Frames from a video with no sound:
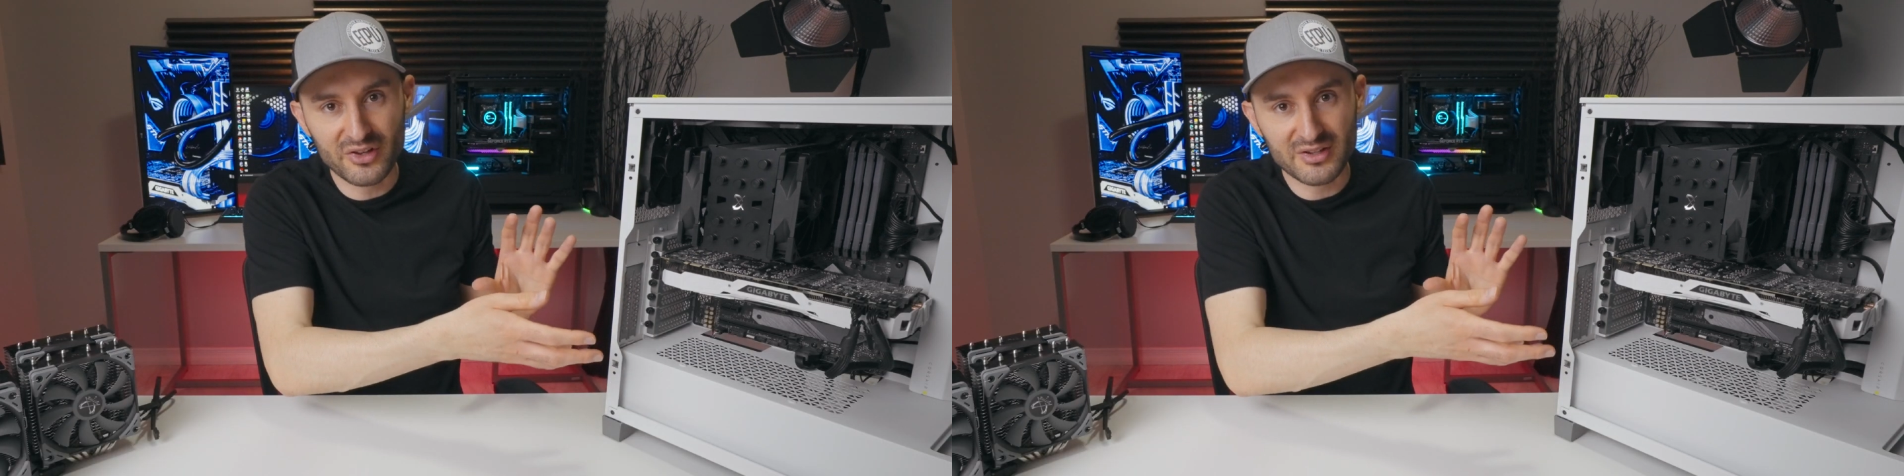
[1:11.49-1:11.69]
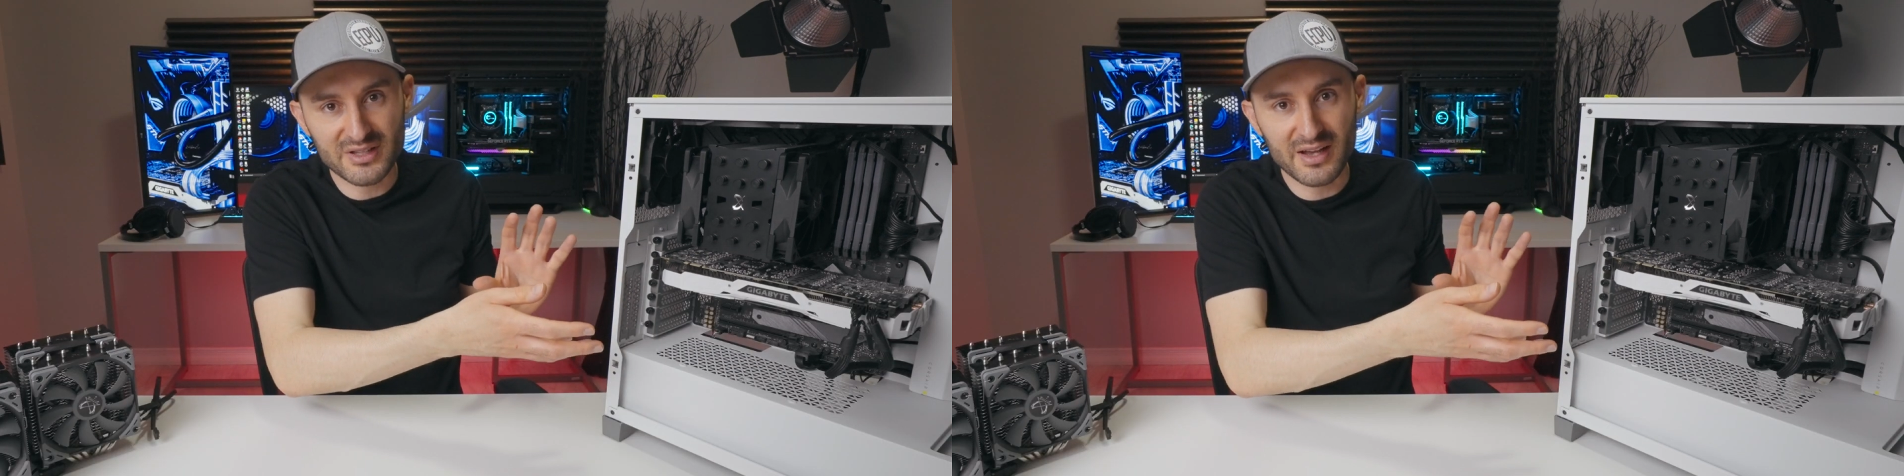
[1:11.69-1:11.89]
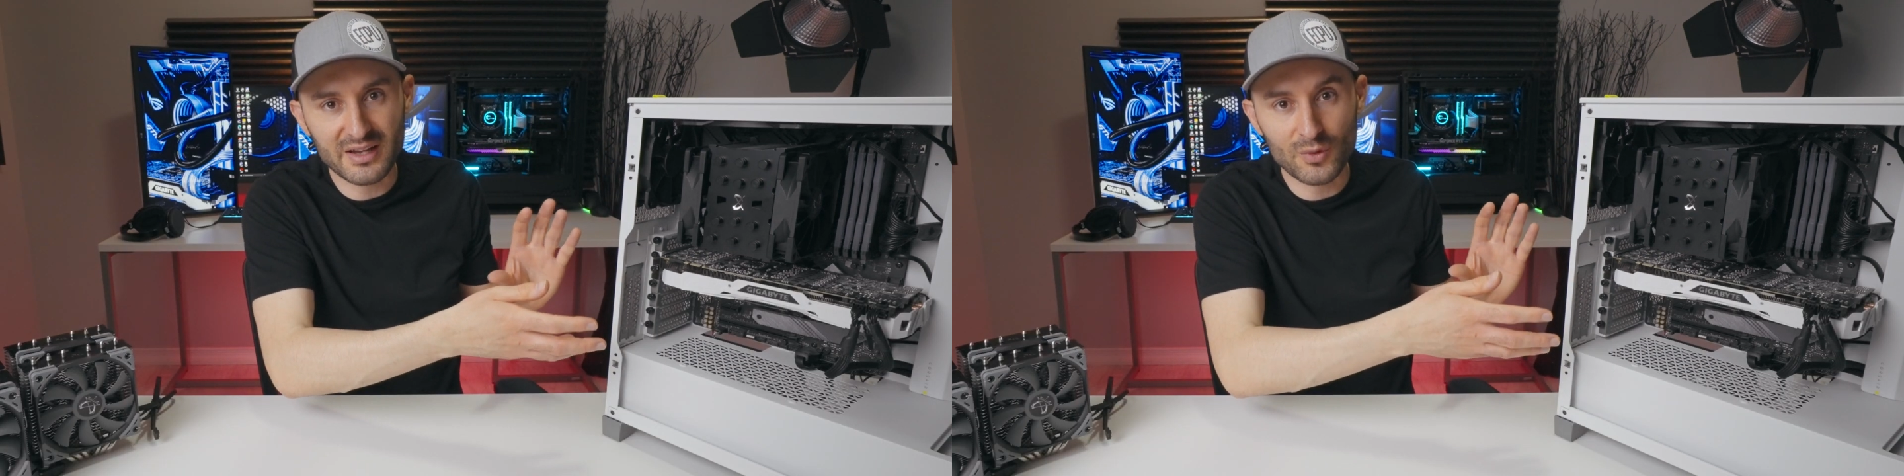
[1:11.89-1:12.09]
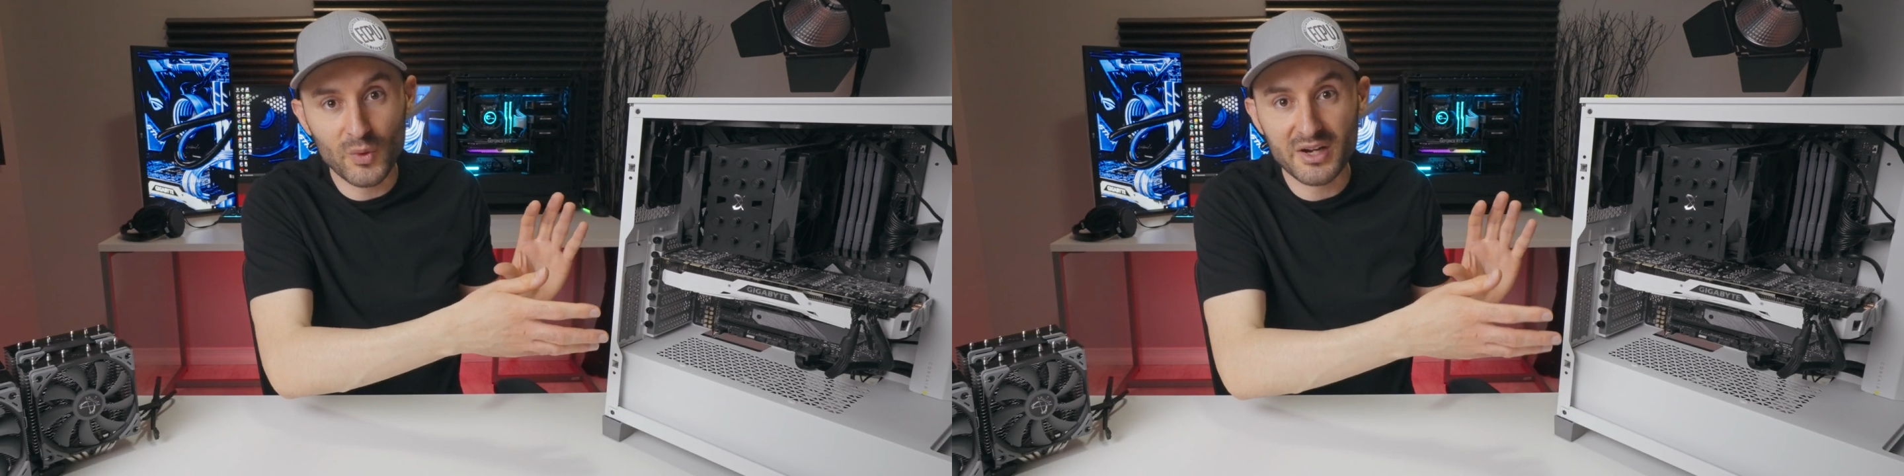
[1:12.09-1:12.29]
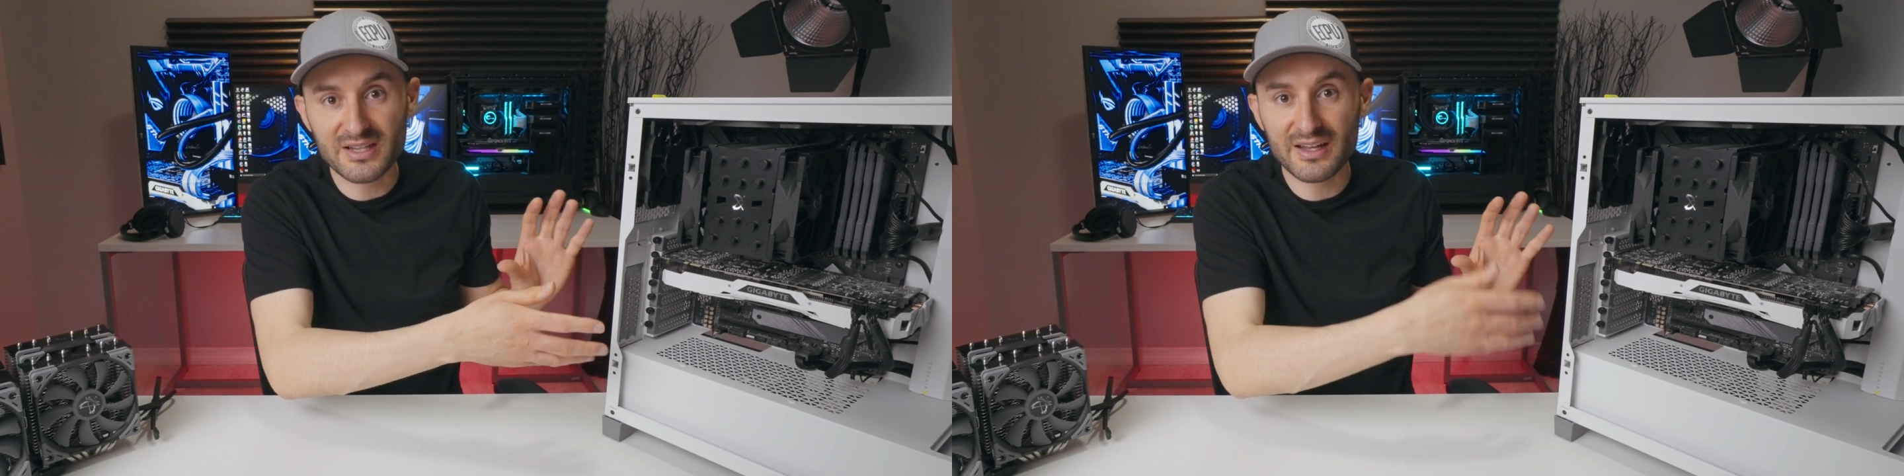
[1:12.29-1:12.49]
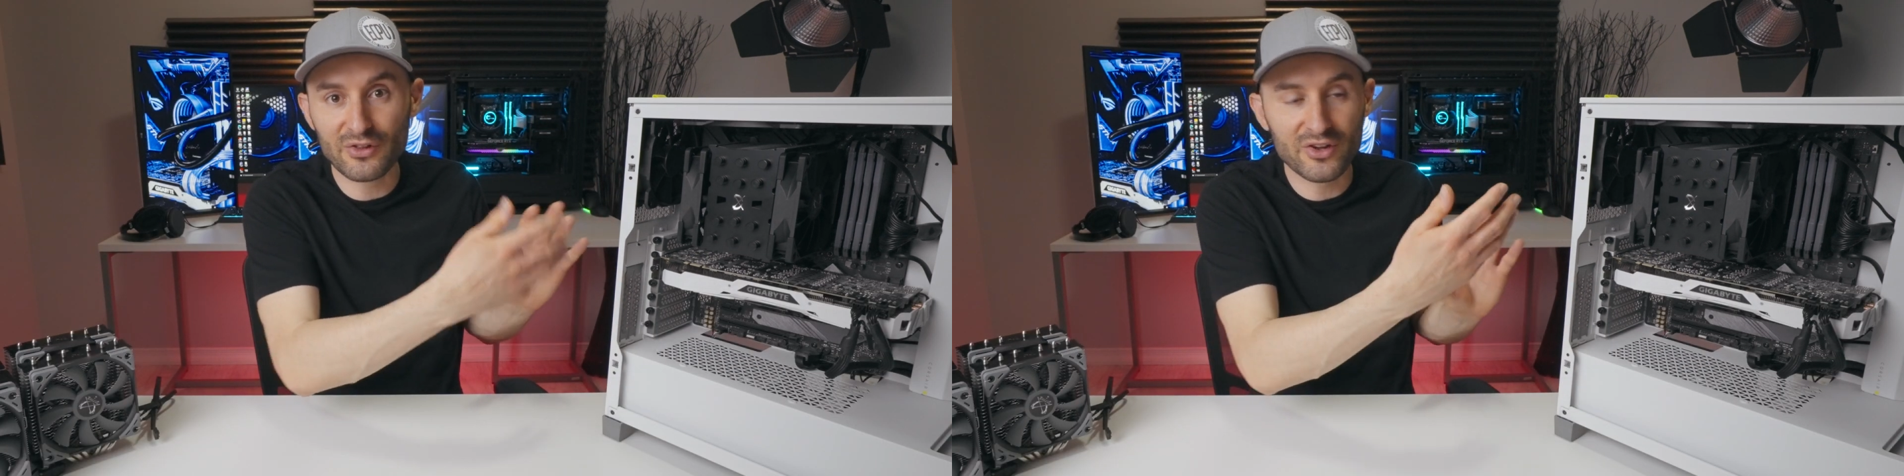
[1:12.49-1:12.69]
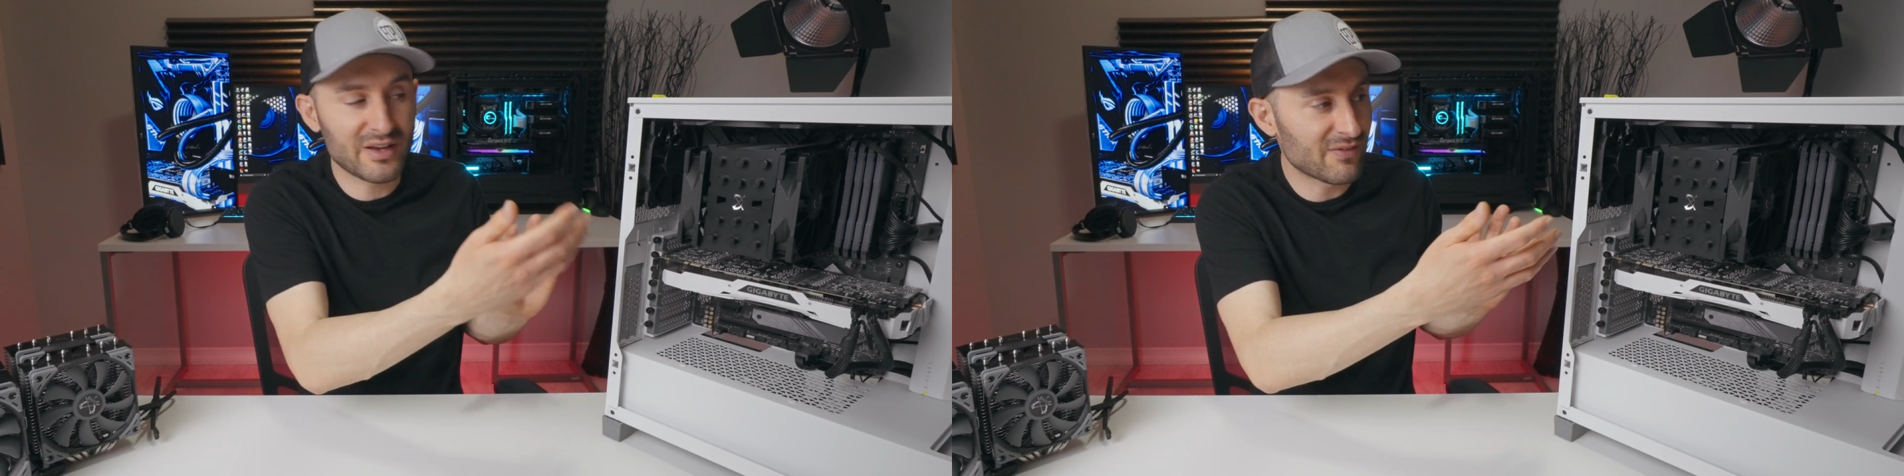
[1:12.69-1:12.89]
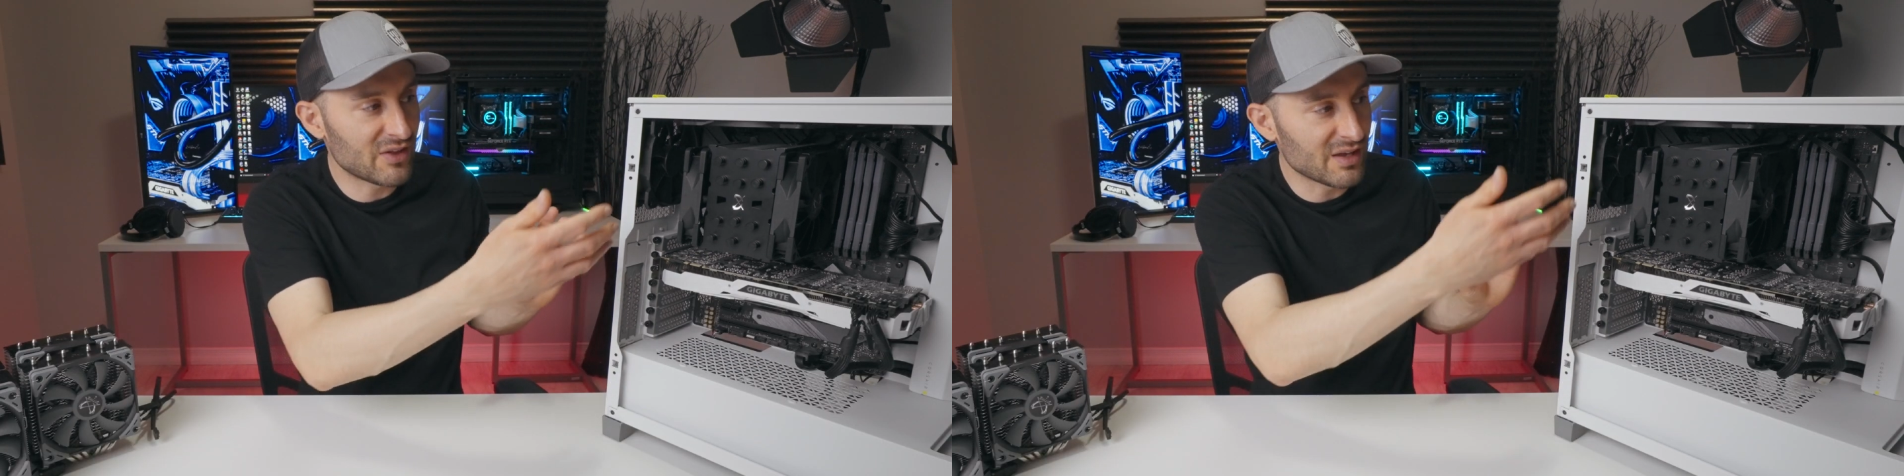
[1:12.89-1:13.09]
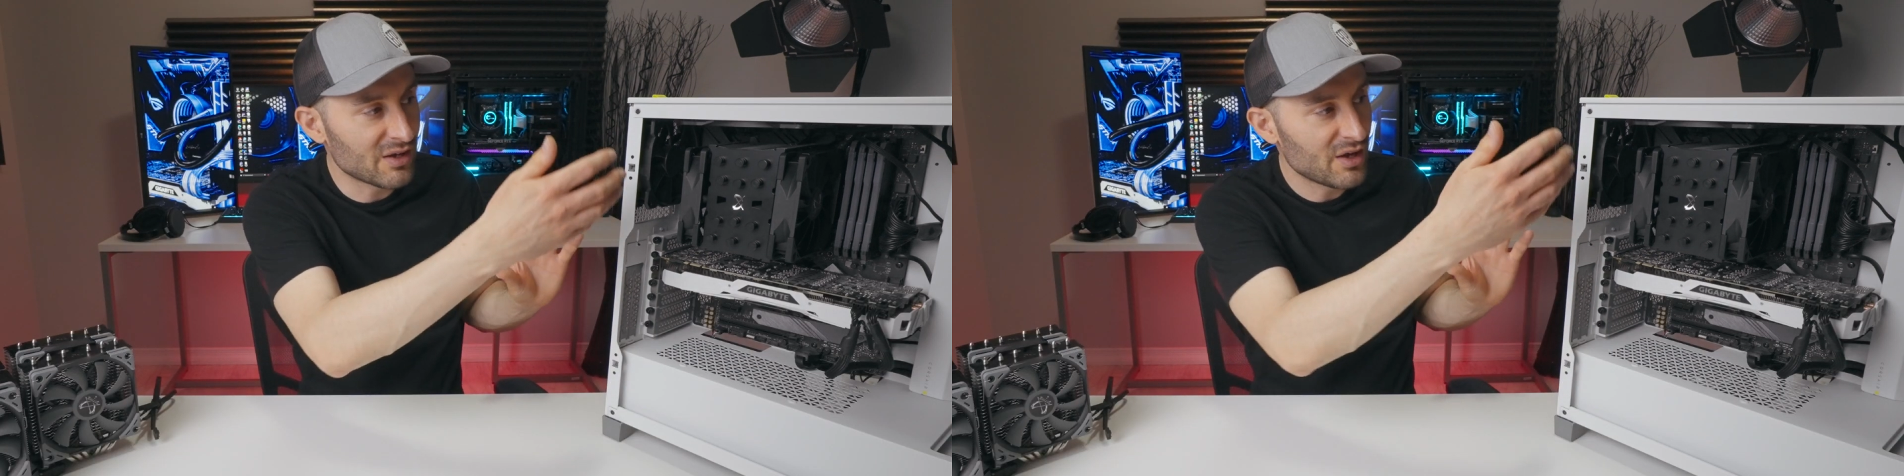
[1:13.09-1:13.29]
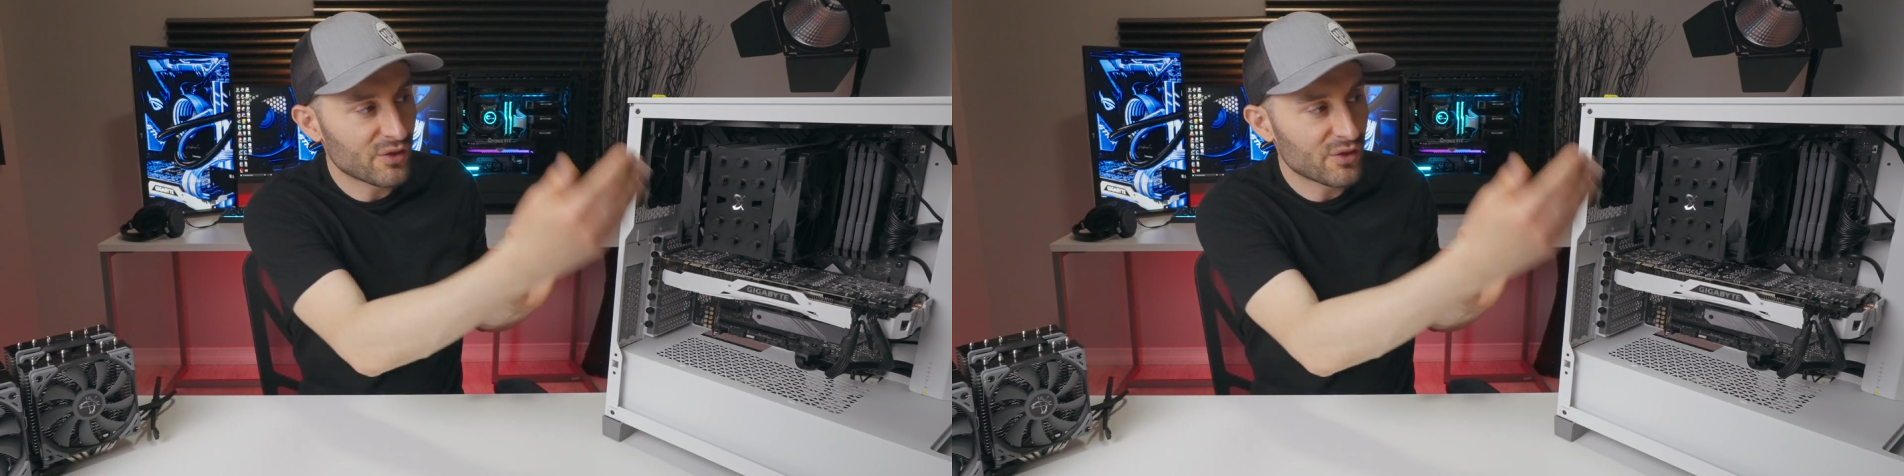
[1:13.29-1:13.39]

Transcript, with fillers: looks like and want to take a look at the,